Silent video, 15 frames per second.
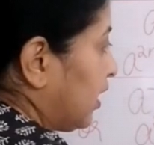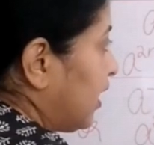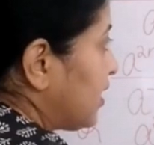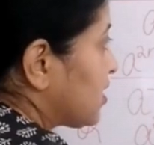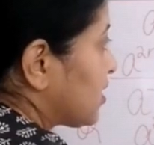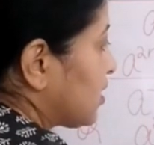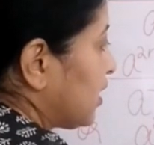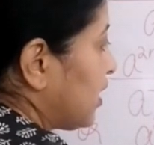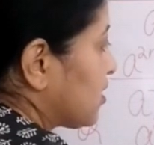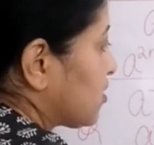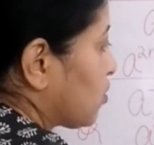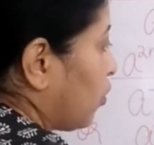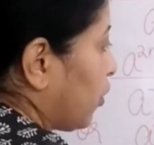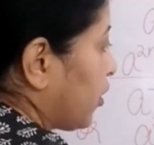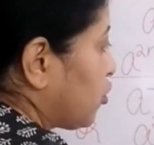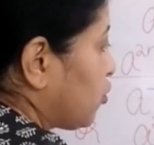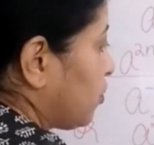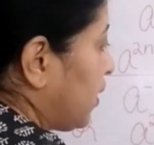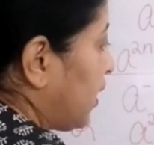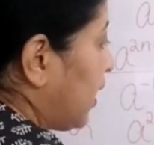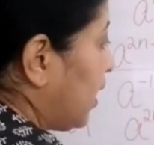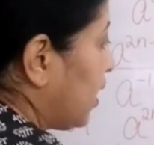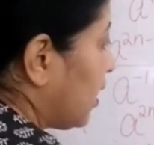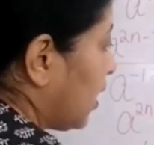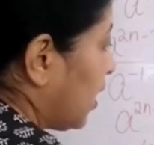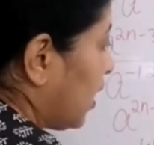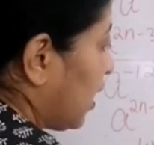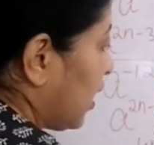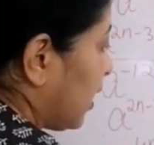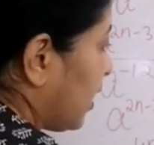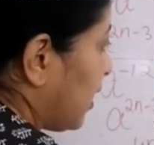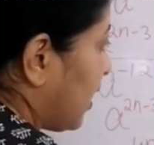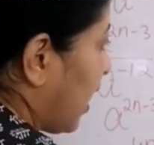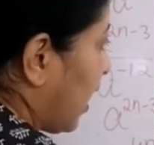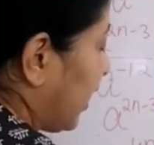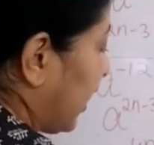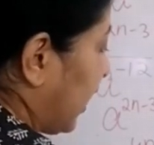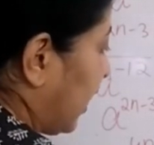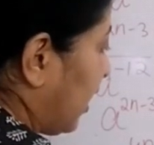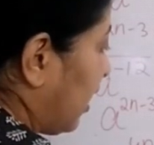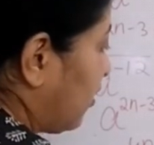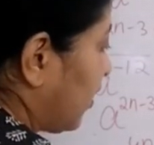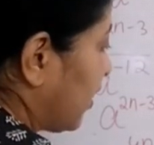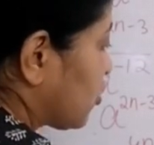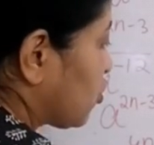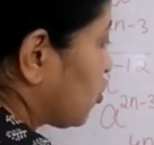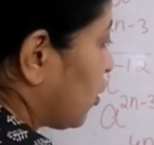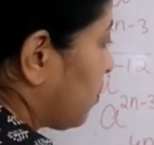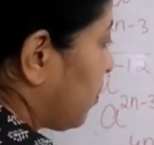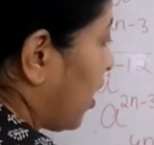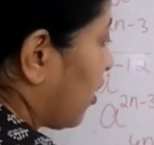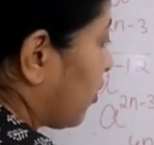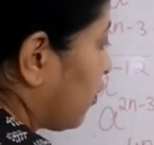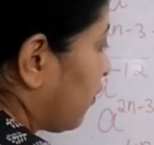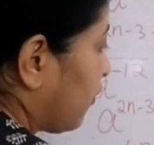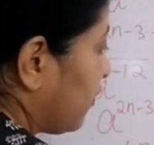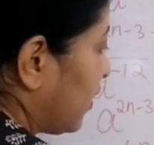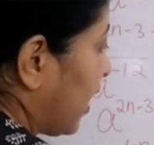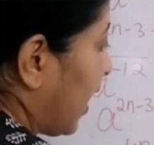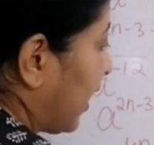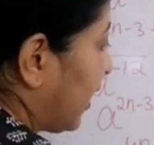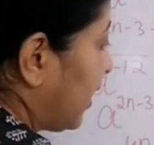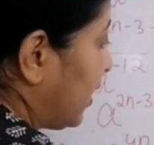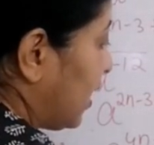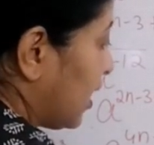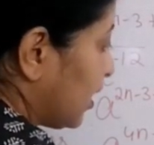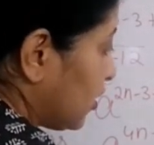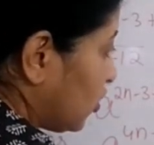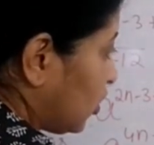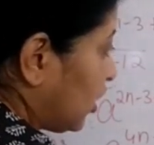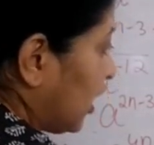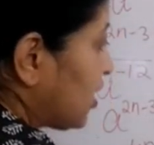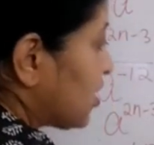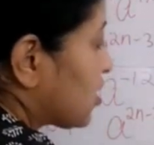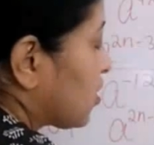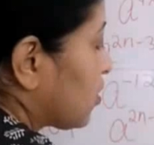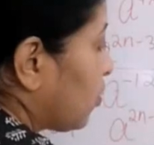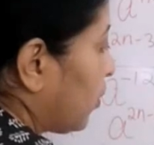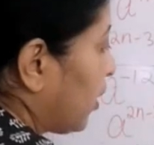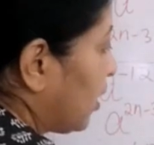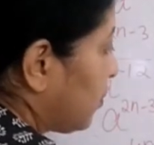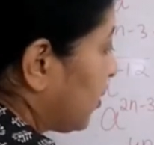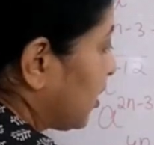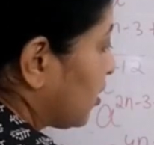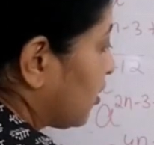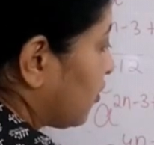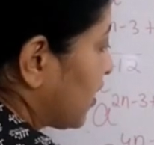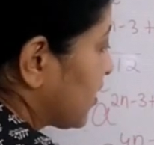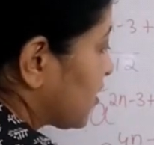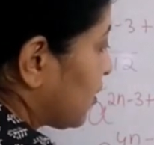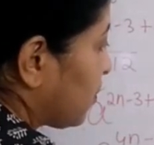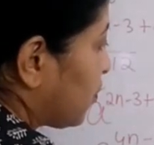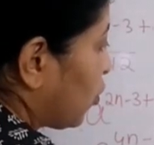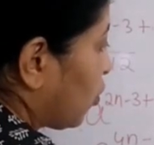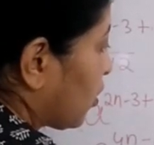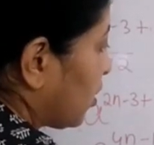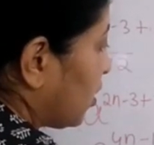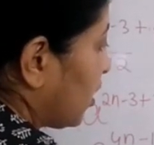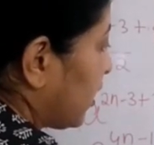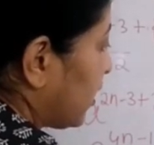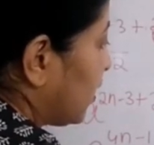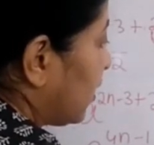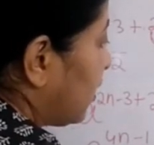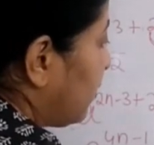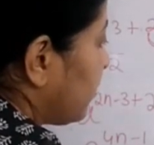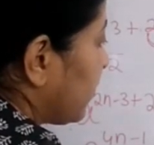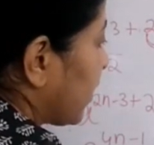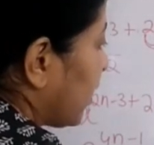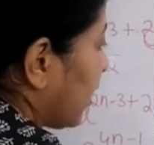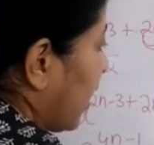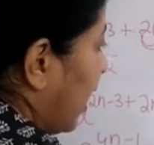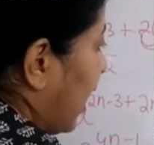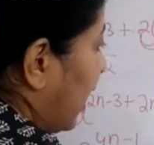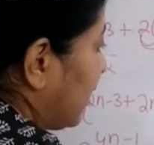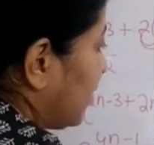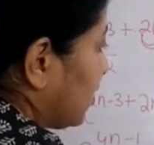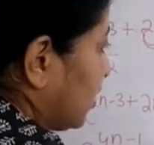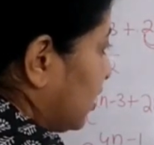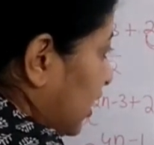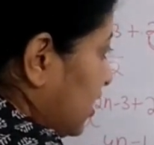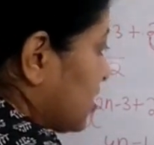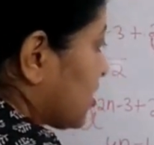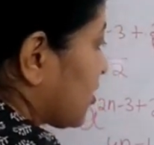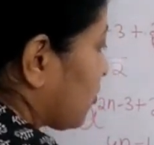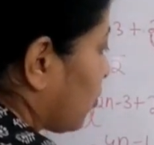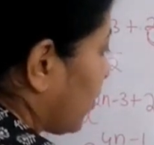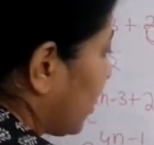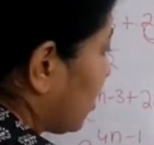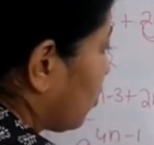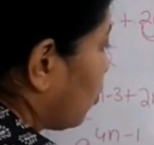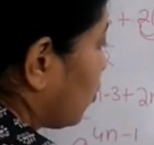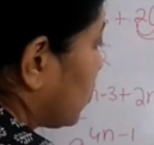this is going to be now a raised to the power of 9. This will be the reciprocal here, and this will